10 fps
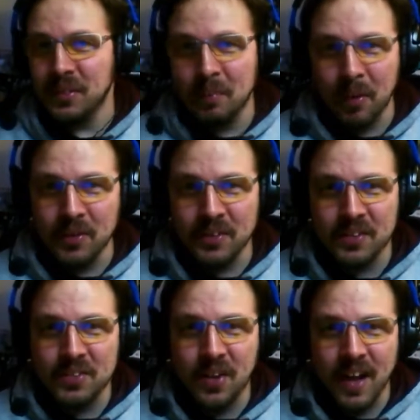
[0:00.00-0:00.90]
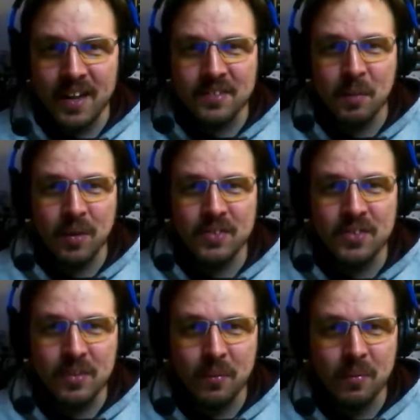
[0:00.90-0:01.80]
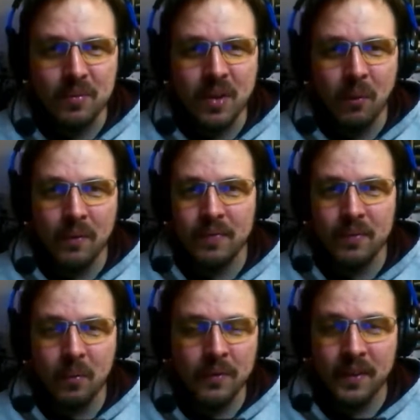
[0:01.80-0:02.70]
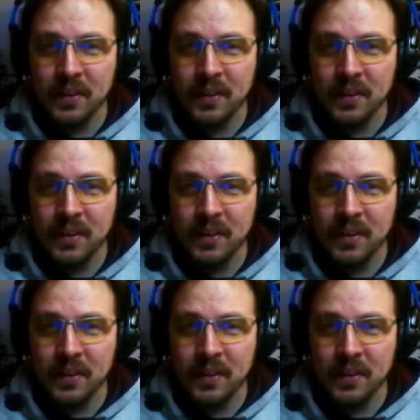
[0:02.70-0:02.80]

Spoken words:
approaching to start asking what